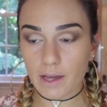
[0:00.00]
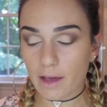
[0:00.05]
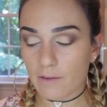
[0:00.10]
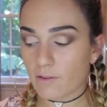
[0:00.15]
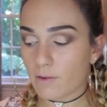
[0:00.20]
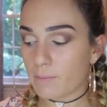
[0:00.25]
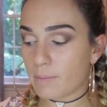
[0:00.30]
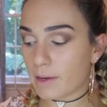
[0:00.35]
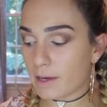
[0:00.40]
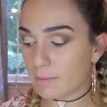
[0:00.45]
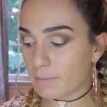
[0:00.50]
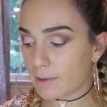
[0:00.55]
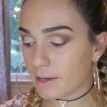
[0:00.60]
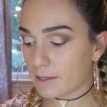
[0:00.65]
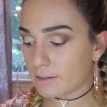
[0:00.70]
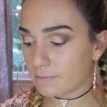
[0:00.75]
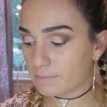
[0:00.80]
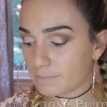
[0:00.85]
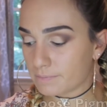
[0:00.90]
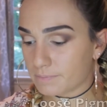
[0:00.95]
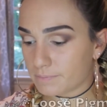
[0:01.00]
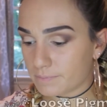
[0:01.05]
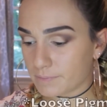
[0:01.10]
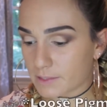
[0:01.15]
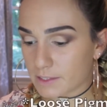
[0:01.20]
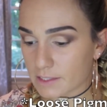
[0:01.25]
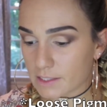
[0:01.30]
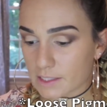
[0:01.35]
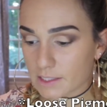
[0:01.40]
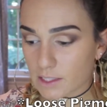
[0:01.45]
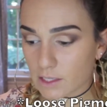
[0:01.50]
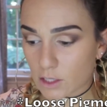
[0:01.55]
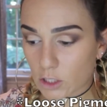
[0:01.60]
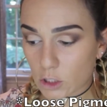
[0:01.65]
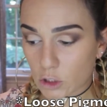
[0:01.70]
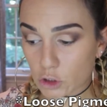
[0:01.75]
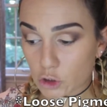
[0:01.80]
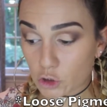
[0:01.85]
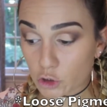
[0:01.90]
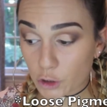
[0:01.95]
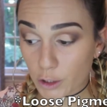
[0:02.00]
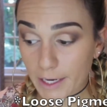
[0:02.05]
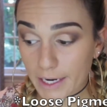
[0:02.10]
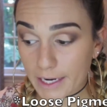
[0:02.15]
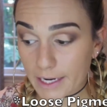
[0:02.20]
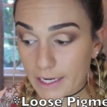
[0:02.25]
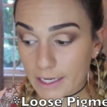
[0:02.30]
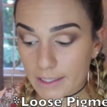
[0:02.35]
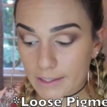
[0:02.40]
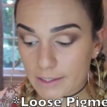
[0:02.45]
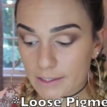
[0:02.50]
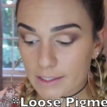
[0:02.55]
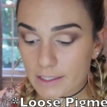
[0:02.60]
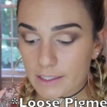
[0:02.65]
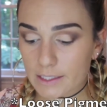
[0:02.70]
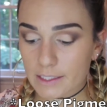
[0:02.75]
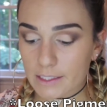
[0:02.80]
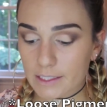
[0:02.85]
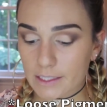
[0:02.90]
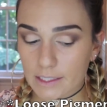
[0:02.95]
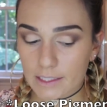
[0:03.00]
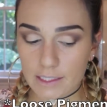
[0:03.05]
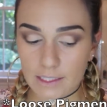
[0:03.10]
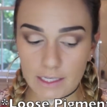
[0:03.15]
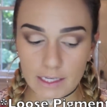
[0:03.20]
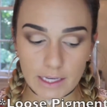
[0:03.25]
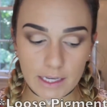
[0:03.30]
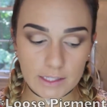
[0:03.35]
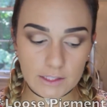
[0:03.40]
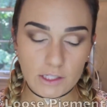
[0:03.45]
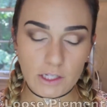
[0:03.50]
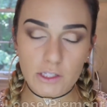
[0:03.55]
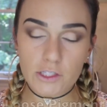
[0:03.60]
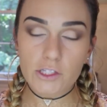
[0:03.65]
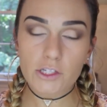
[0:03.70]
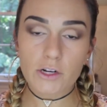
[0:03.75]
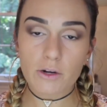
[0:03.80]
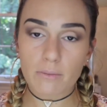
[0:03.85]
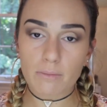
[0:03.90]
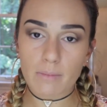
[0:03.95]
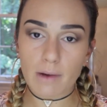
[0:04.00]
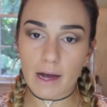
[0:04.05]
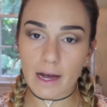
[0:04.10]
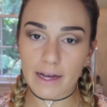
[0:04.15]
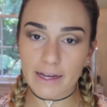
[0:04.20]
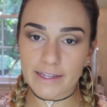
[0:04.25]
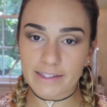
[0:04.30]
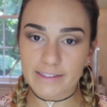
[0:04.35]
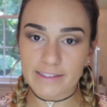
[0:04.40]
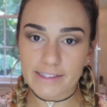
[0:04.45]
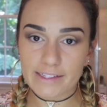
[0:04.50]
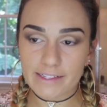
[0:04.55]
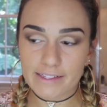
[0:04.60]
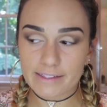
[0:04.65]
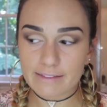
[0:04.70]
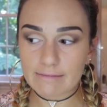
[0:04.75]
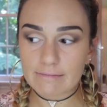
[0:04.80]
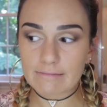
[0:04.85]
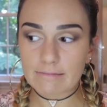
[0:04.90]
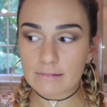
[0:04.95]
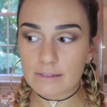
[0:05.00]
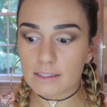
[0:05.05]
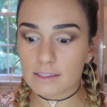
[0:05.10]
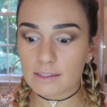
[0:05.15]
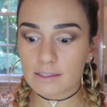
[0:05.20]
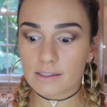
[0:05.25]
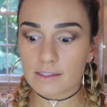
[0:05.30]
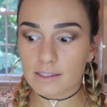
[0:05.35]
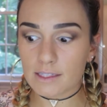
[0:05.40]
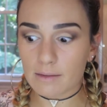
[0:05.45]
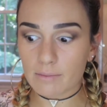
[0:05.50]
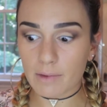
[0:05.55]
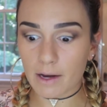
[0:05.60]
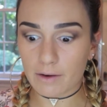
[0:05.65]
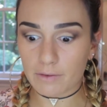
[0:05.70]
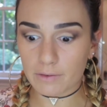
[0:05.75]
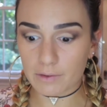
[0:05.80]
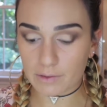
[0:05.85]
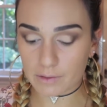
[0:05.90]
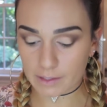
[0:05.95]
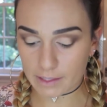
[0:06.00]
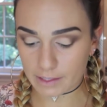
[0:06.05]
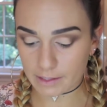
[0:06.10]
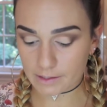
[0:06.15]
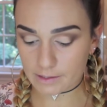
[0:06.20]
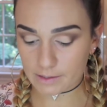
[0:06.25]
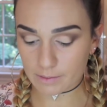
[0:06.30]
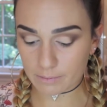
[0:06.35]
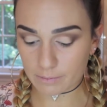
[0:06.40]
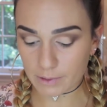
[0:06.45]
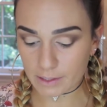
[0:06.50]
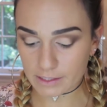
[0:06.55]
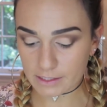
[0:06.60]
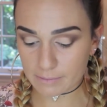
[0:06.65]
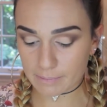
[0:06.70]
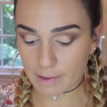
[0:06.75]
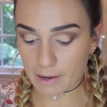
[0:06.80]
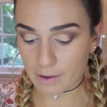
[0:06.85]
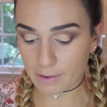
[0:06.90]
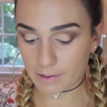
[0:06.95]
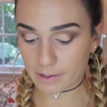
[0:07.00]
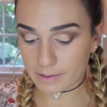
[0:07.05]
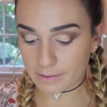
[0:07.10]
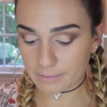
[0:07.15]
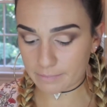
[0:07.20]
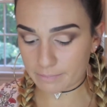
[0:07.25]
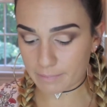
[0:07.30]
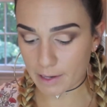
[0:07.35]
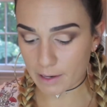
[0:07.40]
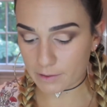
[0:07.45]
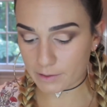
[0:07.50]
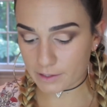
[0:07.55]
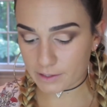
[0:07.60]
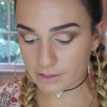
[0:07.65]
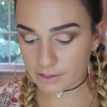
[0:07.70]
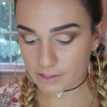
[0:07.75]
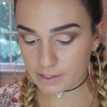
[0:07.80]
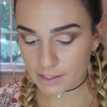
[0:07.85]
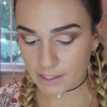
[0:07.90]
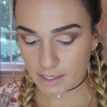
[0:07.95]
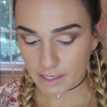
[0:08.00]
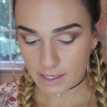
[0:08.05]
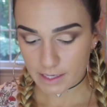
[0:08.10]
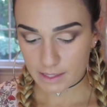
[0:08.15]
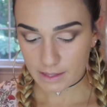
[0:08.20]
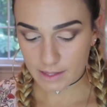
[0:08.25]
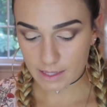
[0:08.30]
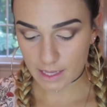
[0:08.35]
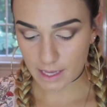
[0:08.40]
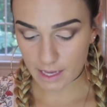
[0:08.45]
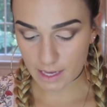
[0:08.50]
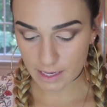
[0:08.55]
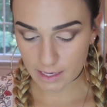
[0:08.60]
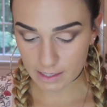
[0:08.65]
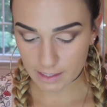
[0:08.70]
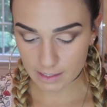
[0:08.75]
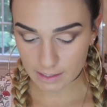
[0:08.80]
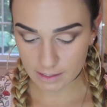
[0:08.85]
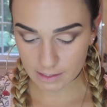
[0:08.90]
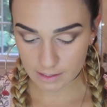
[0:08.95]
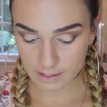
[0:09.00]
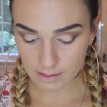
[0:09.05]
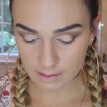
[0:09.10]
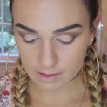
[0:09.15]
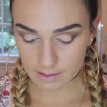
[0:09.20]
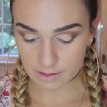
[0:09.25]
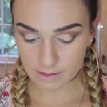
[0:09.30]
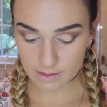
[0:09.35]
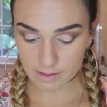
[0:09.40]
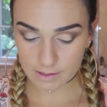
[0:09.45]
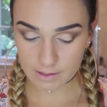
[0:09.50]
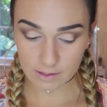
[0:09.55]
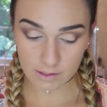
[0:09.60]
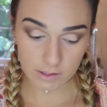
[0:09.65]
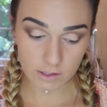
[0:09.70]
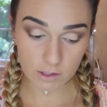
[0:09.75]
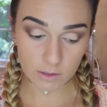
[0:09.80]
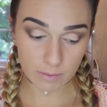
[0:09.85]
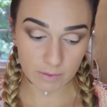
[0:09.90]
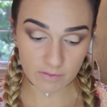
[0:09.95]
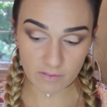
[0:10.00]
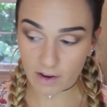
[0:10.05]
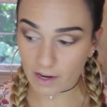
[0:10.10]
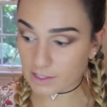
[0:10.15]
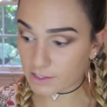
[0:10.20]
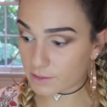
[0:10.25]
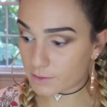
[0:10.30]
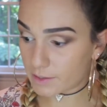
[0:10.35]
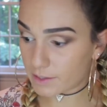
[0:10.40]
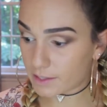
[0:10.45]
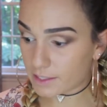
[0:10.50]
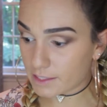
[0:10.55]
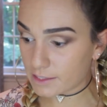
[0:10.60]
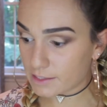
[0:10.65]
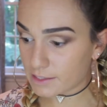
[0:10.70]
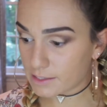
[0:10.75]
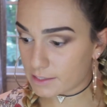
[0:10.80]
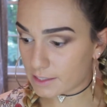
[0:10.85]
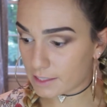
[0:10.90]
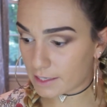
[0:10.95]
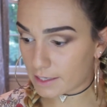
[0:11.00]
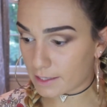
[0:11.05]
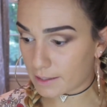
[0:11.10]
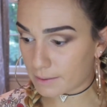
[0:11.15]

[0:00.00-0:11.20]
have a pigment, this is a little trick. As long as you don't mind semi-ruining some pressed powders, then you'll be fine doing this.